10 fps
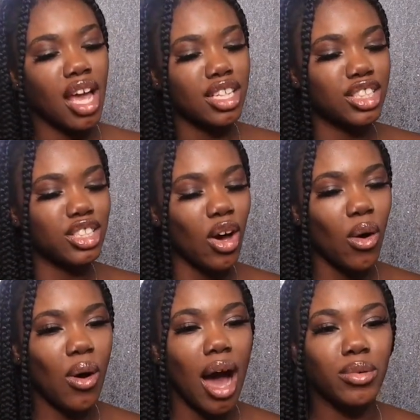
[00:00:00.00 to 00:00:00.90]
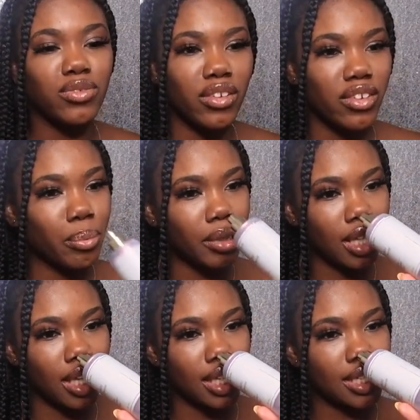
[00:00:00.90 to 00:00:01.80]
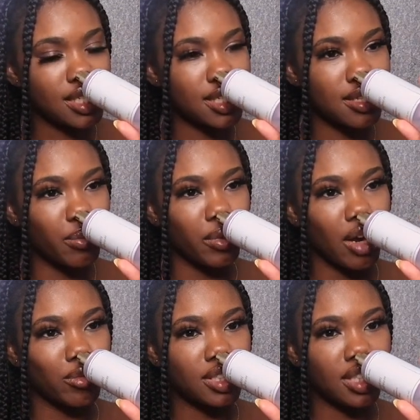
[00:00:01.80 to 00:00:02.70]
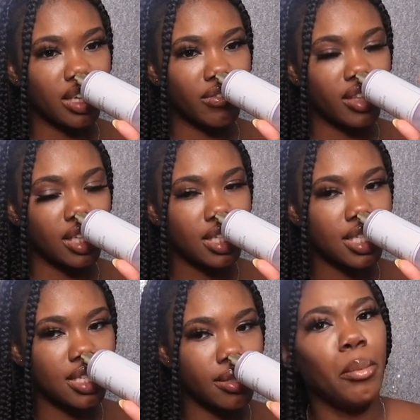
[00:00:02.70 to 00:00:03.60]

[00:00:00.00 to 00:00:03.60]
So I was very pleased when I received this.